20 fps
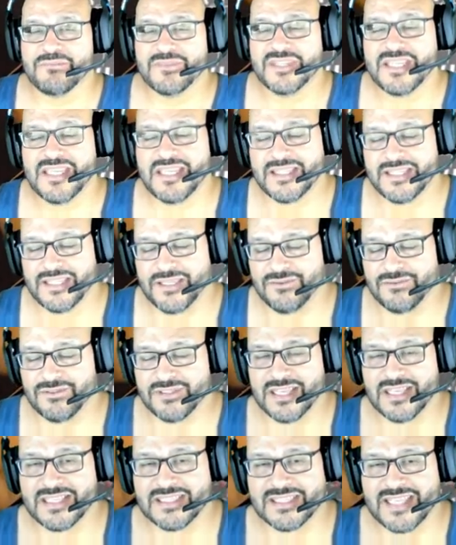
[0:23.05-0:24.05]
details
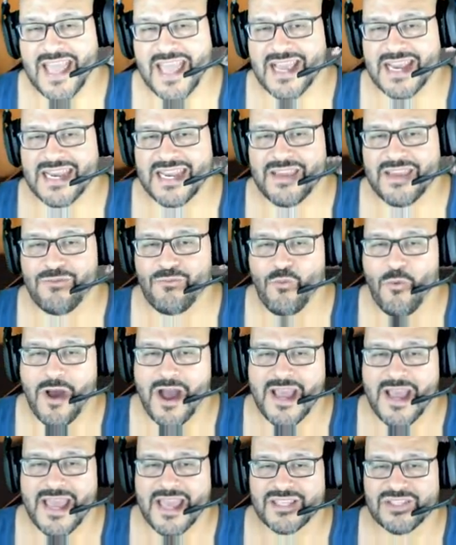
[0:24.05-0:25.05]
exactly
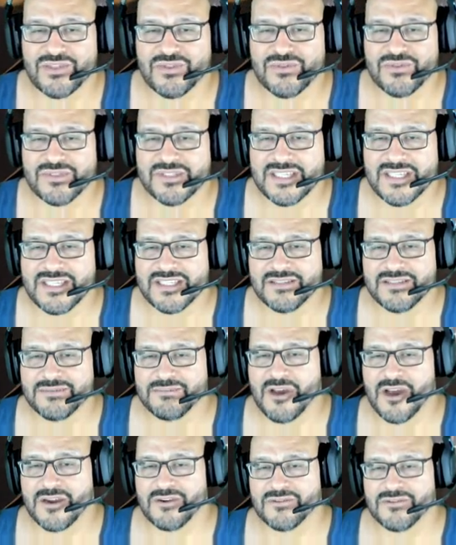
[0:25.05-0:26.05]
why I choose these
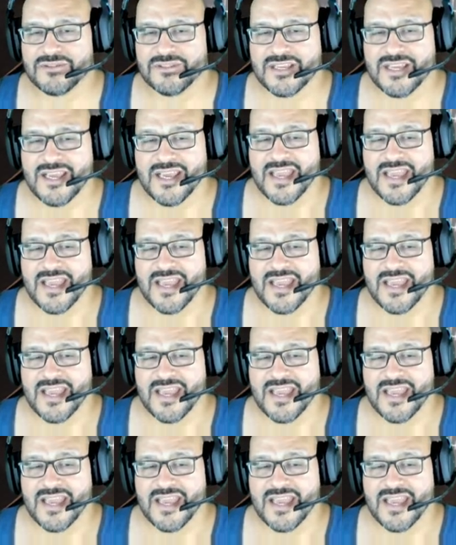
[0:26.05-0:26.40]
models